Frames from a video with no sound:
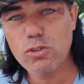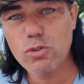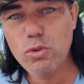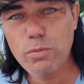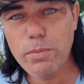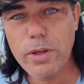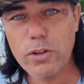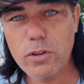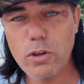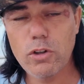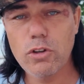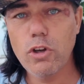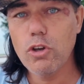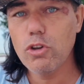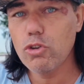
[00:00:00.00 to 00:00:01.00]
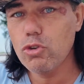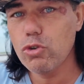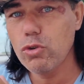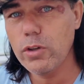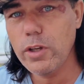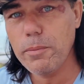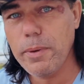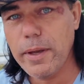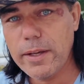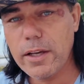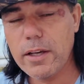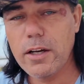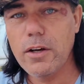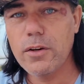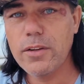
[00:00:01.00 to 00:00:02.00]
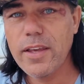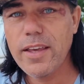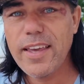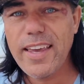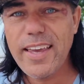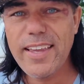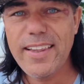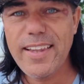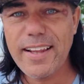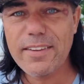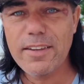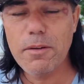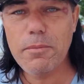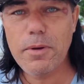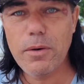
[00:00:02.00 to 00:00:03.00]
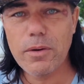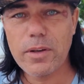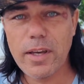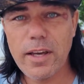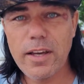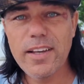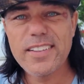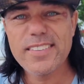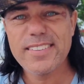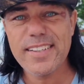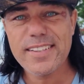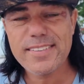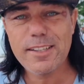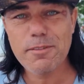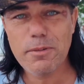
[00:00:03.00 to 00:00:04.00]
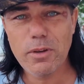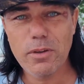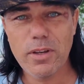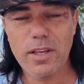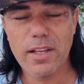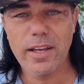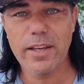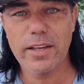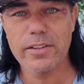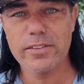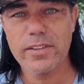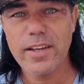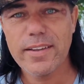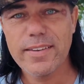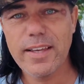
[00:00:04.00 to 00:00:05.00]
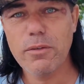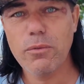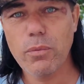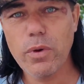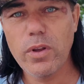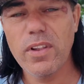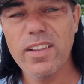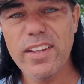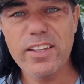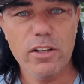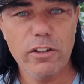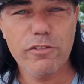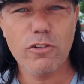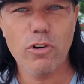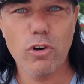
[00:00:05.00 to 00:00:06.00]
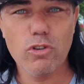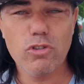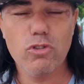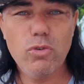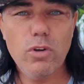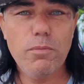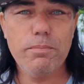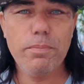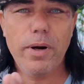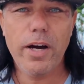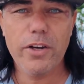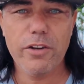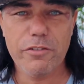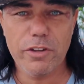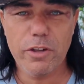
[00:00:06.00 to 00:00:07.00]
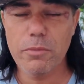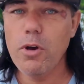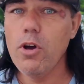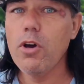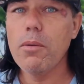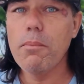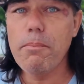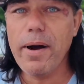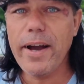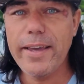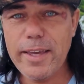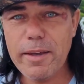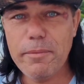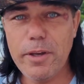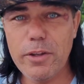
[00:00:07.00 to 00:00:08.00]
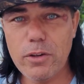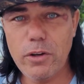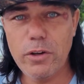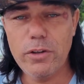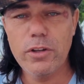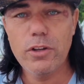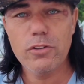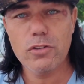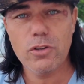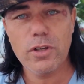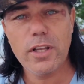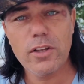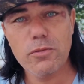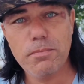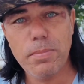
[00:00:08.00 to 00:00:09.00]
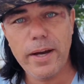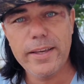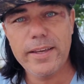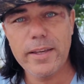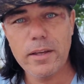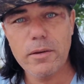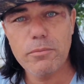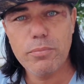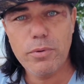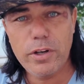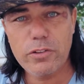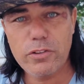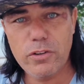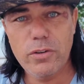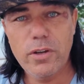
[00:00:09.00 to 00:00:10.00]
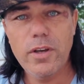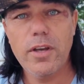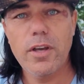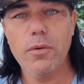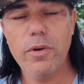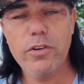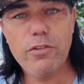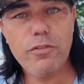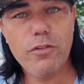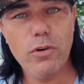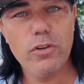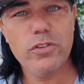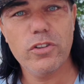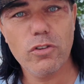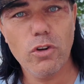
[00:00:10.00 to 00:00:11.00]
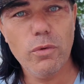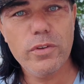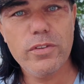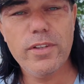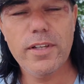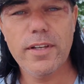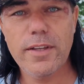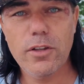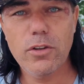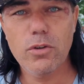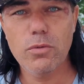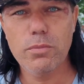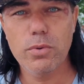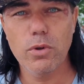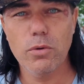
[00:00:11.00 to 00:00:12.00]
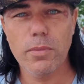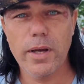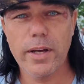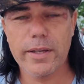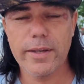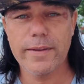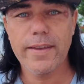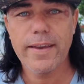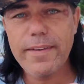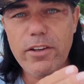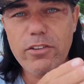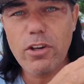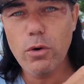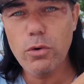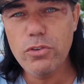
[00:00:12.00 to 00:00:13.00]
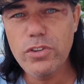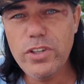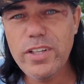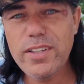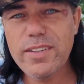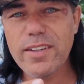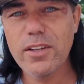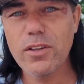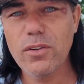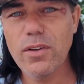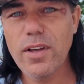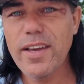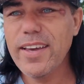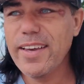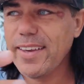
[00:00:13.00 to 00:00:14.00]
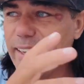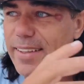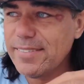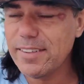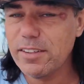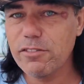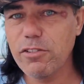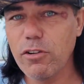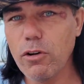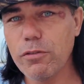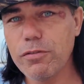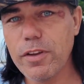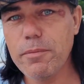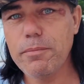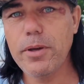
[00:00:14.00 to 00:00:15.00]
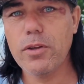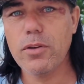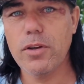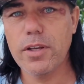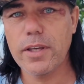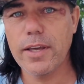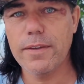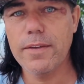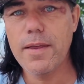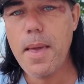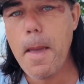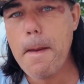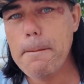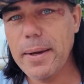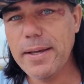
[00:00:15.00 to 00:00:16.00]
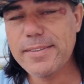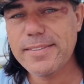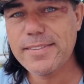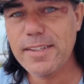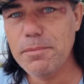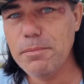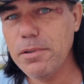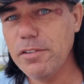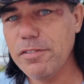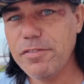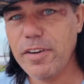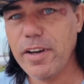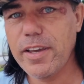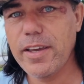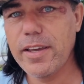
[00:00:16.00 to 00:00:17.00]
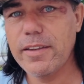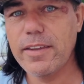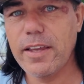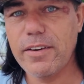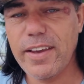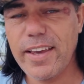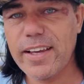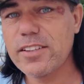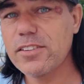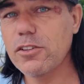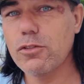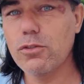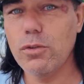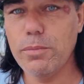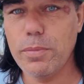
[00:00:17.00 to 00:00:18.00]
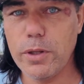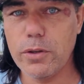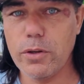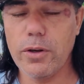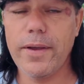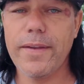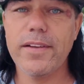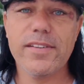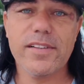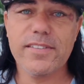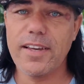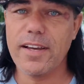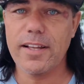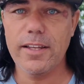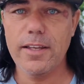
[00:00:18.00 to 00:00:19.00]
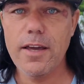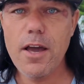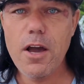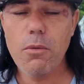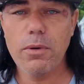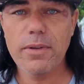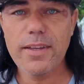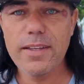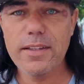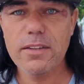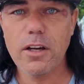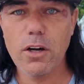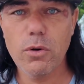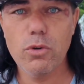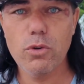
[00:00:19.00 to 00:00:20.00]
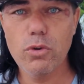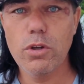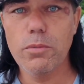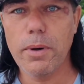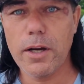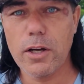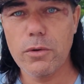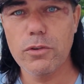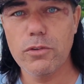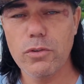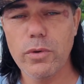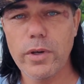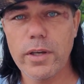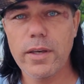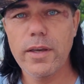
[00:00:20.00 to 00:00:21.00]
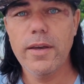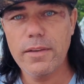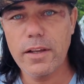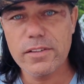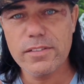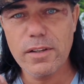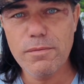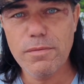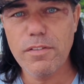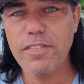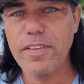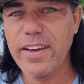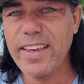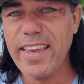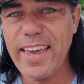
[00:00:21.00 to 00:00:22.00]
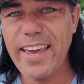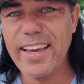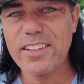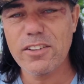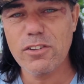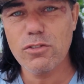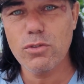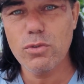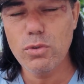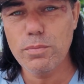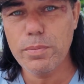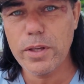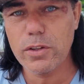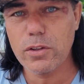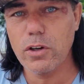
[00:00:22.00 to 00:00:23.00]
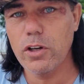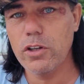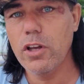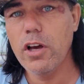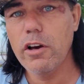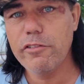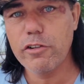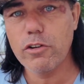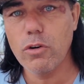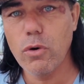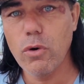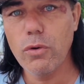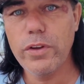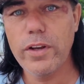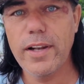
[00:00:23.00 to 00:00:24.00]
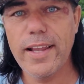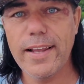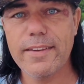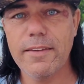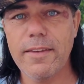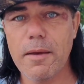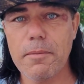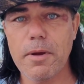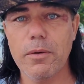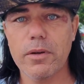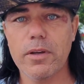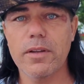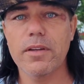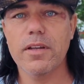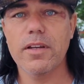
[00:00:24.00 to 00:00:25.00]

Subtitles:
to Bitcoin through their bank account in Latin America, 60 million clients. That will lead, of course, to a part of them buying Bitcoin. So that is buying pressure, which of course is always needed into the bull market. That is how retail gets involved in Bitcoin again, by simplifying their access to Bitcoin. And that's exactly what Itaú Unibanco is doing. They're simplifying access to Bitcoin for all the Latin American